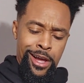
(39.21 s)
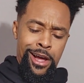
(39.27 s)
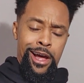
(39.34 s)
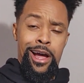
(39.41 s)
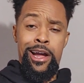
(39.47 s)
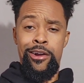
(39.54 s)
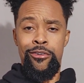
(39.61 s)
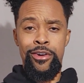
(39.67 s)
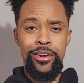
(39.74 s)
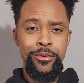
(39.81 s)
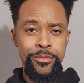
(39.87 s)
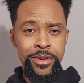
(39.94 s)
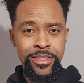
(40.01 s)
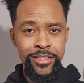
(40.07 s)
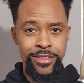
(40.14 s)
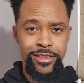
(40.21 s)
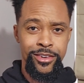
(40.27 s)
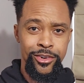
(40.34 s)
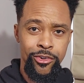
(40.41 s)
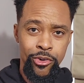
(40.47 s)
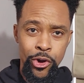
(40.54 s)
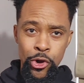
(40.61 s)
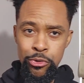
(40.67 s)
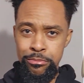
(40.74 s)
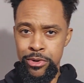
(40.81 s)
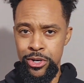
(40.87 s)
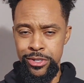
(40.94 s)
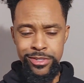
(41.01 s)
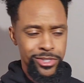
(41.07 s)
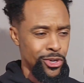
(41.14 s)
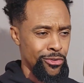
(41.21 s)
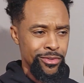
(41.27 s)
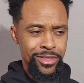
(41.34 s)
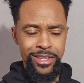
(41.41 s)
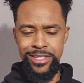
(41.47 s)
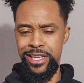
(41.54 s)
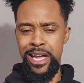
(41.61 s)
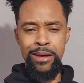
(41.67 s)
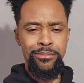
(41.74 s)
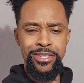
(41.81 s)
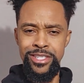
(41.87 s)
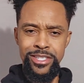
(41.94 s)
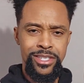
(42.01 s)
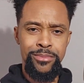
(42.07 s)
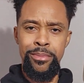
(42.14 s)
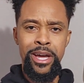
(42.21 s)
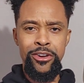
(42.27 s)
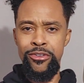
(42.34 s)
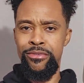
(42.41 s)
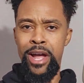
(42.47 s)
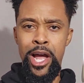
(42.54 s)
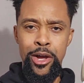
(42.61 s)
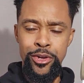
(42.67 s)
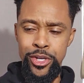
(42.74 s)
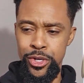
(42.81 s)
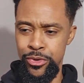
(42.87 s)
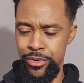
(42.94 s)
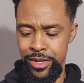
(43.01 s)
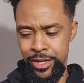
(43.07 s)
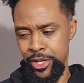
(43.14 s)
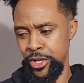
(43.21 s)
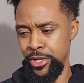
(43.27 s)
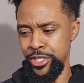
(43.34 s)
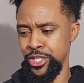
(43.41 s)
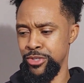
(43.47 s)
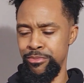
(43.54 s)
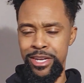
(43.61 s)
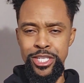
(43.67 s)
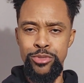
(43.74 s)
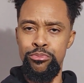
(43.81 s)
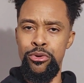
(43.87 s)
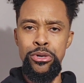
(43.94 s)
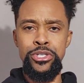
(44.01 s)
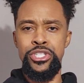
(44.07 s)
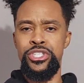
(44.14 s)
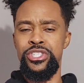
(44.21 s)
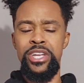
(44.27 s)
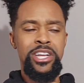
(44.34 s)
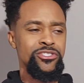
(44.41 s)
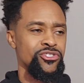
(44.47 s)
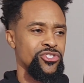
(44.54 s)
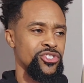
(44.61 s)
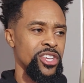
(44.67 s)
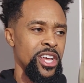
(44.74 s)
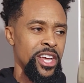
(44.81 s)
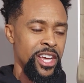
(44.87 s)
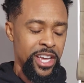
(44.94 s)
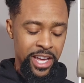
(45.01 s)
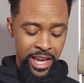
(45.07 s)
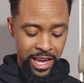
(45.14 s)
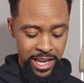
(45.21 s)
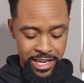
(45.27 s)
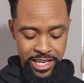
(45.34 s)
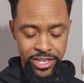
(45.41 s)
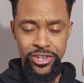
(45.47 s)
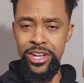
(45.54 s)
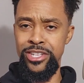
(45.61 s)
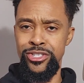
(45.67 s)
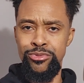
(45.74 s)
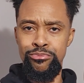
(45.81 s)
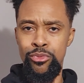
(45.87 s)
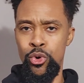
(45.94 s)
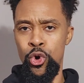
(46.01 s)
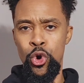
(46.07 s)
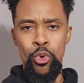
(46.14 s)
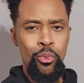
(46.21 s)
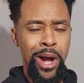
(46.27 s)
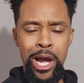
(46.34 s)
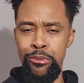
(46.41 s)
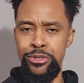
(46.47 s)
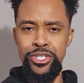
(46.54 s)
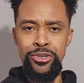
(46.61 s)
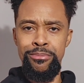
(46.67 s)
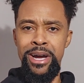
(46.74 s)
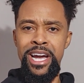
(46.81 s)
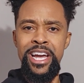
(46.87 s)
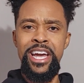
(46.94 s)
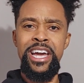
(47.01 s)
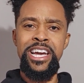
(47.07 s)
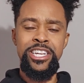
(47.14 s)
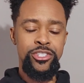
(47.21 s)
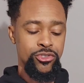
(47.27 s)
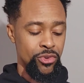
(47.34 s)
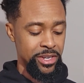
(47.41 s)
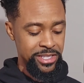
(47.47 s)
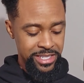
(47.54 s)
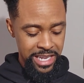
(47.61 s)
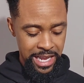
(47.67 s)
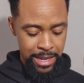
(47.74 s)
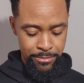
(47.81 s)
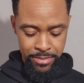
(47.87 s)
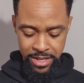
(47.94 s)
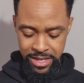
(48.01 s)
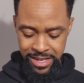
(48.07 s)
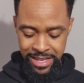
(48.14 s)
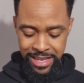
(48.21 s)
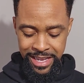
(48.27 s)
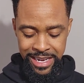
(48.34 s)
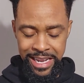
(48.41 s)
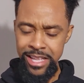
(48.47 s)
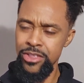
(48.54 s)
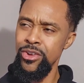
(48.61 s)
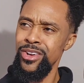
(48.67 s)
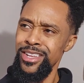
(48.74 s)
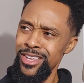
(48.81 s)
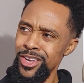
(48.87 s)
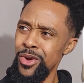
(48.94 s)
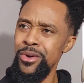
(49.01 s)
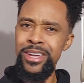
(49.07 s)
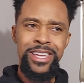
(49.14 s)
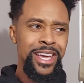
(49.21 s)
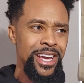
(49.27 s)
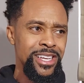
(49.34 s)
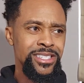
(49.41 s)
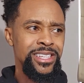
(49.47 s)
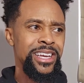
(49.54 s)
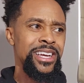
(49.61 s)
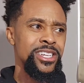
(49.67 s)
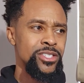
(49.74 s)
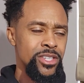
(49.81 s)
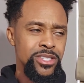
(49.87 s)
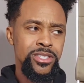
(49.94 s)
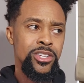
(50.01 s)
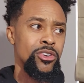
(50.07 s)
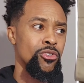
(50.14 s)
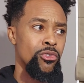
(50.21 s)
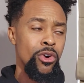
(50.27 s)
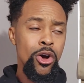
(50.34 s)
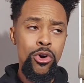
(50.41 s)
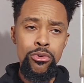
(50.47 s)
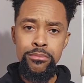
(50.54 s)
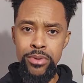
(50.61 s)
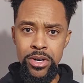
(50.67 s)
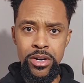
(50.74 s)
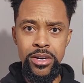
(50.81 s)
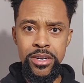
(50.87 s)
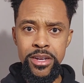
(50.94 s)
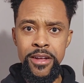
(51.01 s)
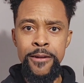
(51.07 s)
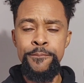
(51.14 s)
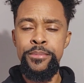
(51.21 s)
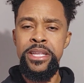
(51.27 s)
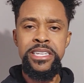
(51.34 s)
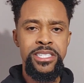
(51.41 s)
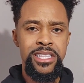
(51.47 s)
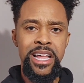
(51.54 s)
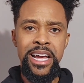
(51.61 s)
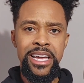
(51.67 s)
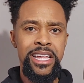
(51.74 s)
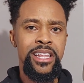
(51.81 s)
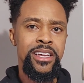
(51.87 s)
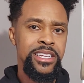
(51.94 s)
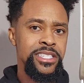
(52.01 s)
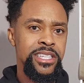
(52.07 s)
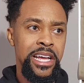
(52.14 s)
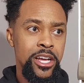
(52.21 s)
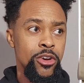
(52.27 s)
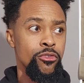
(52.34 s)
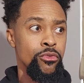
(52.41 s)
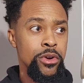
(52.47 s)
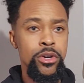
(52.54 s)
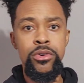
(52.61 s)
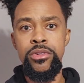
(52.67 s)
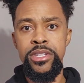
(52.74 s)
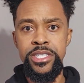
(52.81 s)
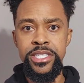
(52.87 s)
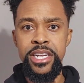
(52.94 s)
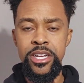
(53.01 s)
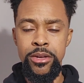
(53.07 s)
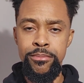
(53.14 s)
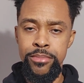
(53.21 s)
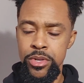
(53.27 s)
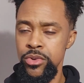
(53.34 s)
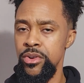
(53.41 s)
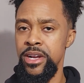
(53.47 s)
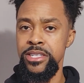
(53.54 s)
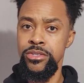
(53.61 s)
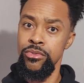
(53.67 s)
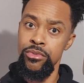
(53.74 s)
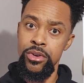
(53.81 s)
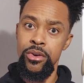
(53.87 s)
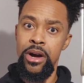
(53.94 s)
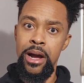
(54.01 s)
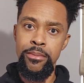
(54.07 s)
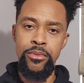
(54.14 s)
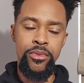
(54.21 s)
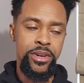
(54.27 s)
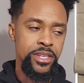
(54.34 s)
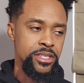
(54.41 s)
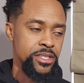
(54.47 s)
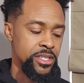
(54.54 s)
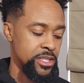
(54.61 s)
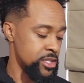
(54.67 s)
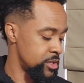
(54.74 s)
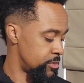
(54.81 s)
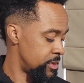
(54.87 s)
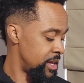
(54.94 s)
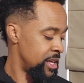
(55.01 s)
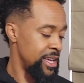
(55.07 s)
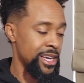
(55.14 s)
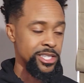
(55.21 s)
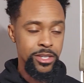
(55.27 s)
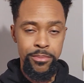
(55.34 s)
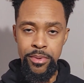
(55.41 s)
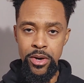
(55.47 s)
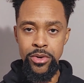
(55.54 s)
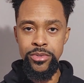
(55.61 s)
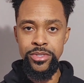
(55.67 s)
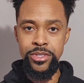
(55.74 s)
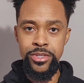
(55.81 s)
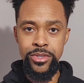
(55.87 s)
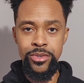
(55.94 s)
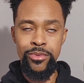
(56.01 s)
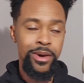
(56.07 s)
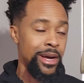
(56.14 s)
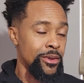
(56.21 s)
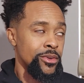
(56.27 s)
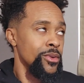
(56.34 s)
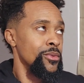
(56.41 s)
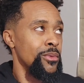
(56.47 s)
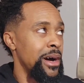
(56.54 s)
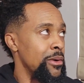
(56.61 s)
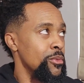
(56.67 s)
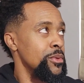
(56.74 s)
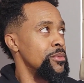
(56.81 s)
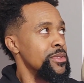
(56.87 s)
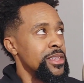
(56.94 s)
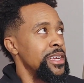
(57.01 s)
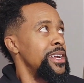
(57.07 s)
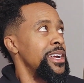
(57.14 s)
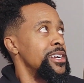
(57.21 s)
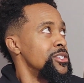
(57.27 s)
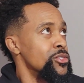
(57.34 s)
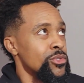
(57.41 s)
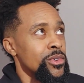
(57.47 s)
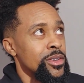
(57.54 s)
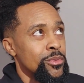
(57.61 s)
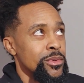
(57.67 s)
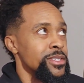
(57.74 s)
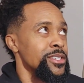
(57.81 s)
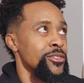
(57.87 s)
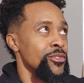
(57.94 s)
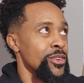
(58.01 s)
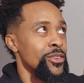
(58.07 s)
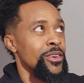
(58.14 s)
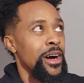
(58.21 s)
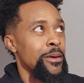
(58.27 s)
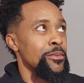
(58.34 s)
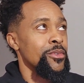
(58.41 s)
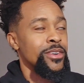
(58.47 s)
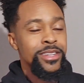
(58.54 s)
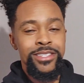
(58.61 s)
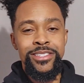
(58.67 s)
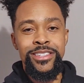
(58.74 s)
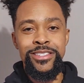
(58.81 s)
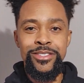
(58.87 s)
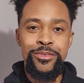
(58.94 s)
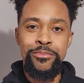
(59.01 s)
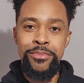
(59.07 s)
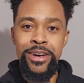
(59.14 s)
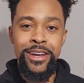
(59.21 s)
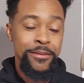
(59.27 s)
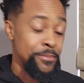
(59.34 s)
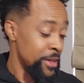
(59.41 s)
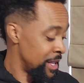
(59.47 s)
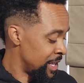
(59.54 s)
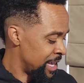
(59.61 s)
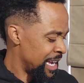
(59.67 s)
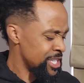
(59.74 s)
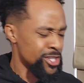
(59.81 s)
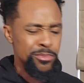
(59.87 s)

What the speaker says: I recommend the Chromebooks over the tablets. It's a better value, it just makes more sense and it does more. Why would you buy an Android tablet? And I thought, again, because the Chromebook is like a real legit computer, has a real operating system, as opposed to, I don't know why we would think Android wasn't a real operating system, but as